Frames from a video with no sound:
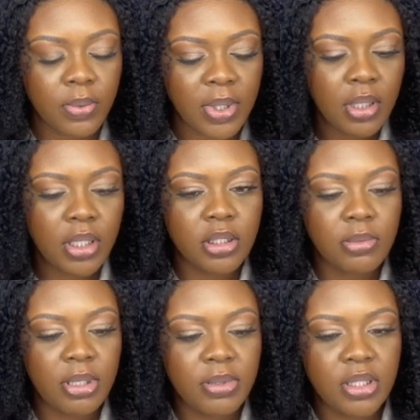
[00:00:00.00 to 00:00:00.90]
Wait, I just
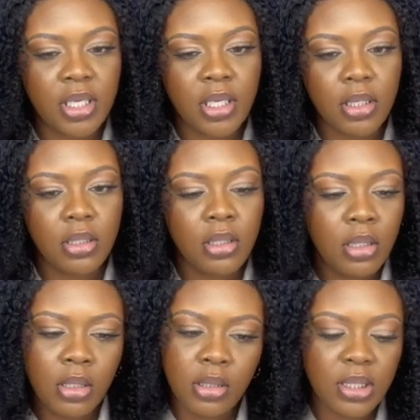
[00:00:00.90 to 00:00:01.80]
made a mistake.
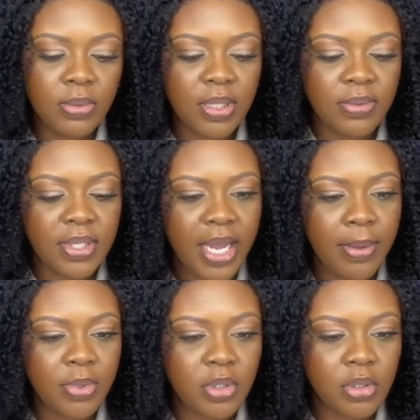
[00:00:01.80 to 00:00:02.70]
Sometimes that
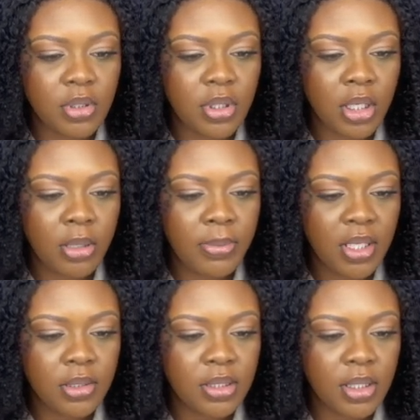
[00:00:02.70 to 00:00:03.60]
happens. Just hit
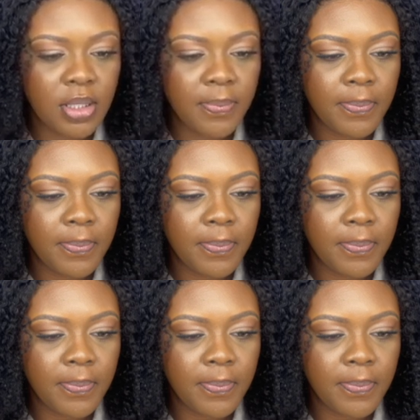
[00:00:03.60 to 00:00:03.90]
Command Z.